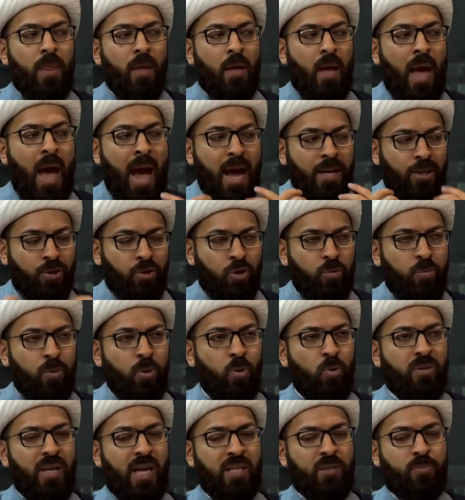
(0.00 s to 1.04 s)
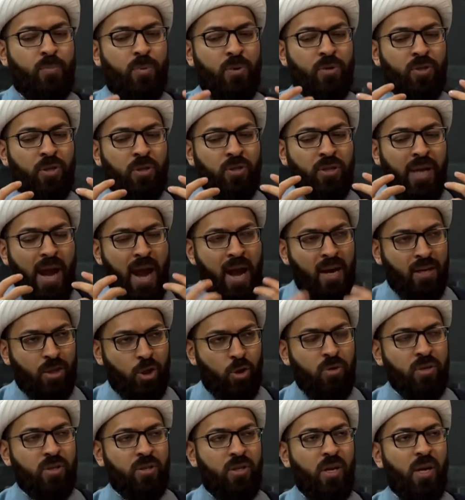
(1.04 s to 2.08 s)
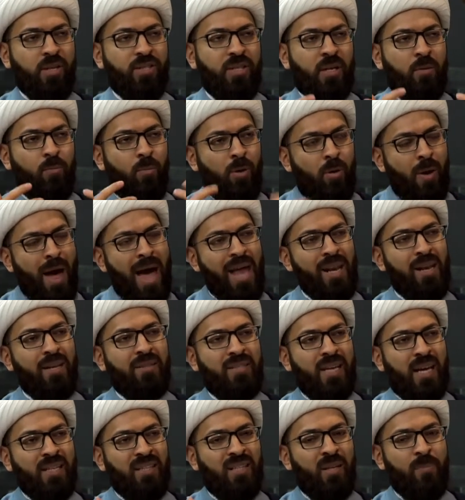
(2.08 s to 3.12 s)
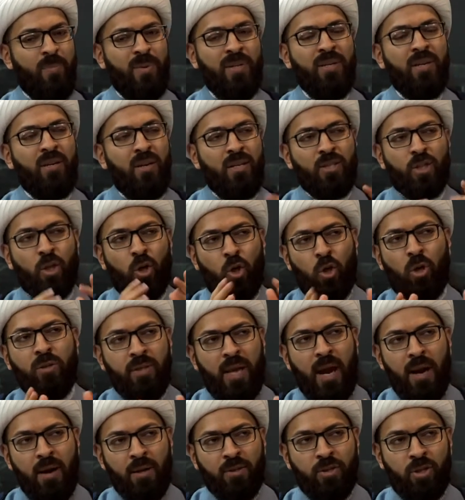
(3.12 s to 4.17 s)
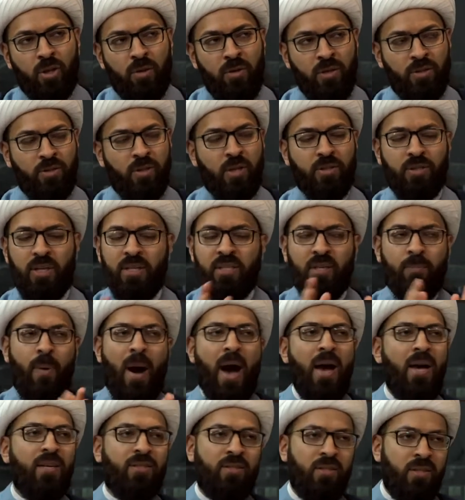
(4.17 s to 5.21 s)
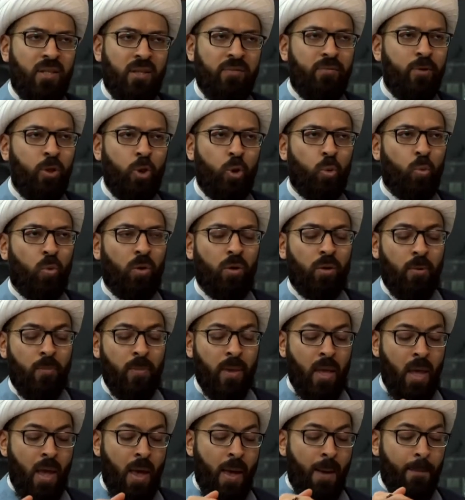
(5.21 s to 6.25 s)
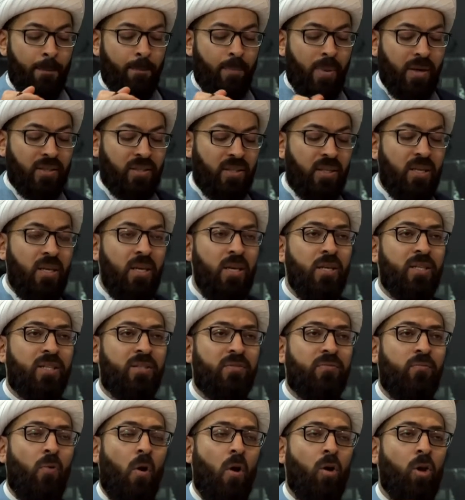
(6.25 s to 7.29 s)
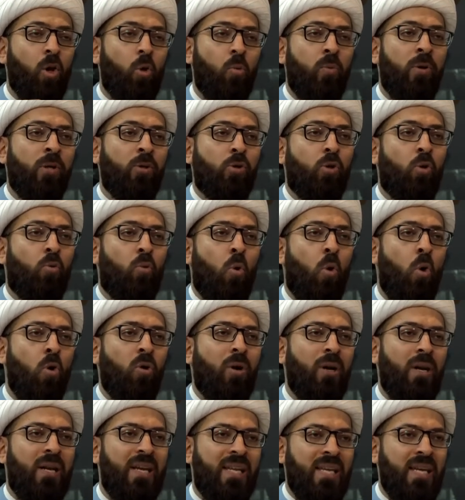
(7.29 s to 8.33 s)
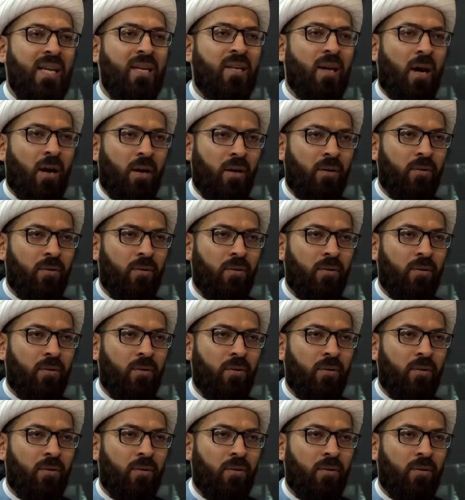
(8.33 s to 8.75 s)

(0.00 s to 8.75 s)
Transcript: attributes, that person's characteristics and morality and demeanor is a good characteristics, he's a pious individual, but he is following the wrong leader,